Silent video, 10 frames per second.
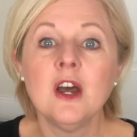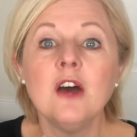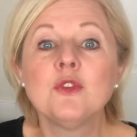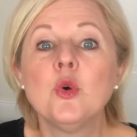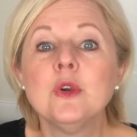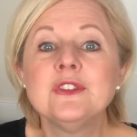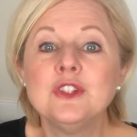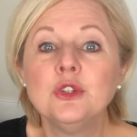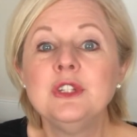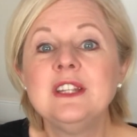Of course,
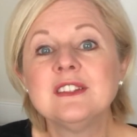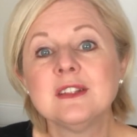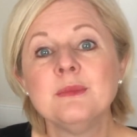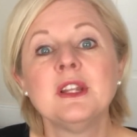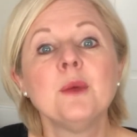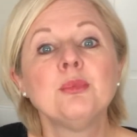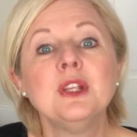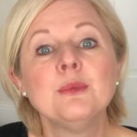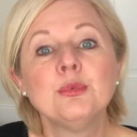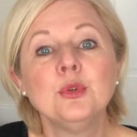you'll need to submit a
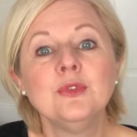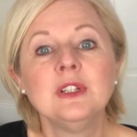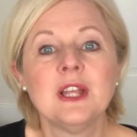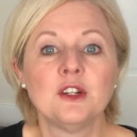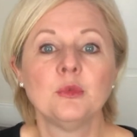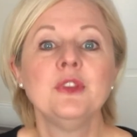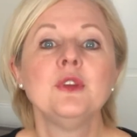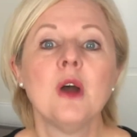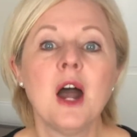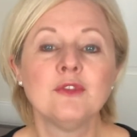pre-approval letter
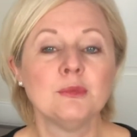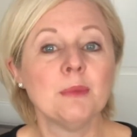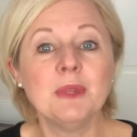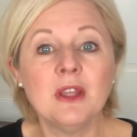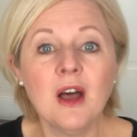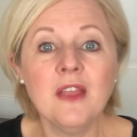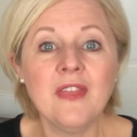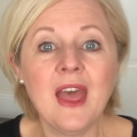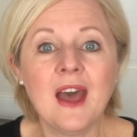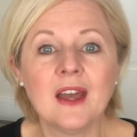with your offer, but
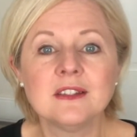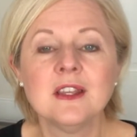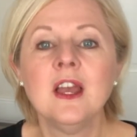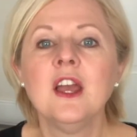beyond that,